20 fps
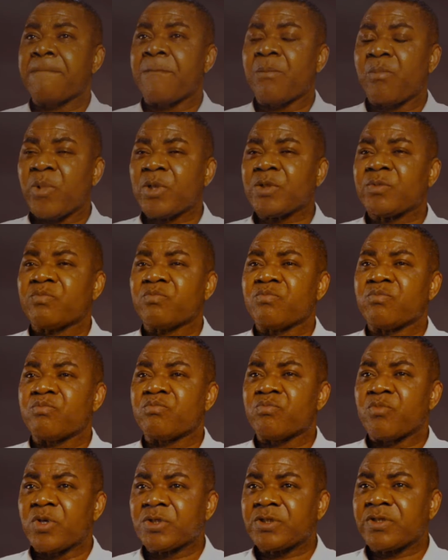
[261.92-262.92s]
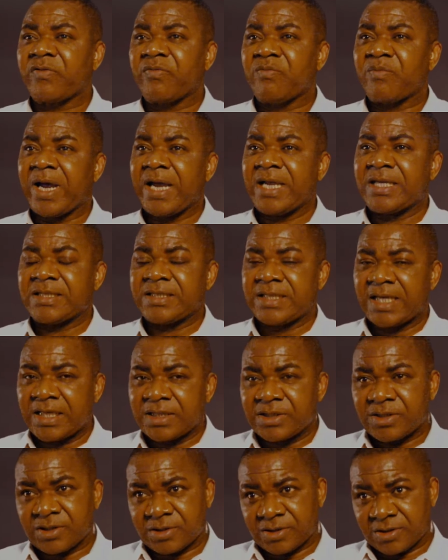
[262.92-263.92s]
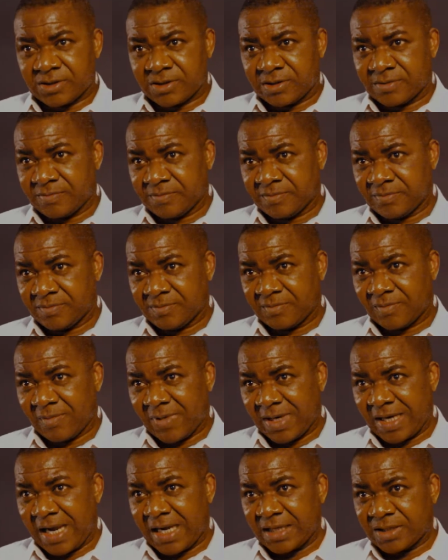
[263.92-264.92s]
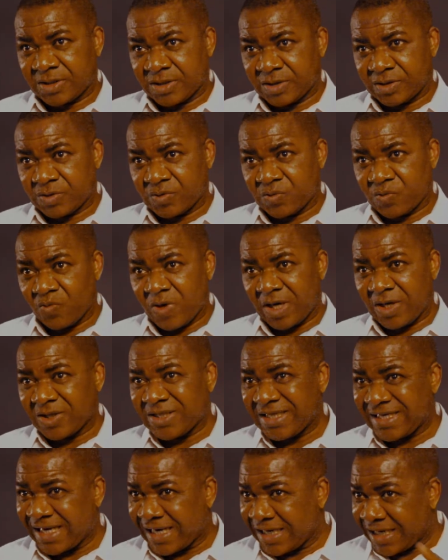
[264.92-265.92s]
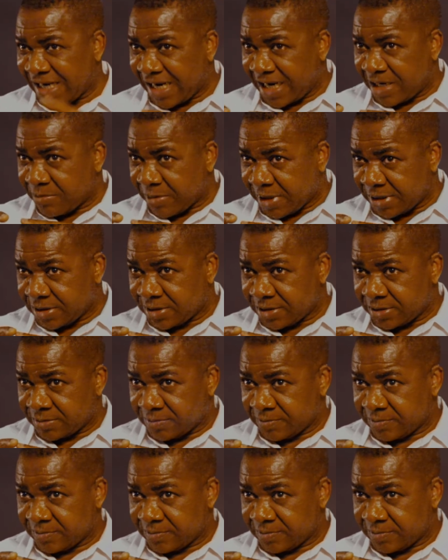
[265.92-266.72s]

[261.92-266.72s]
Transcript: But most of my intentions and actions were not in alignment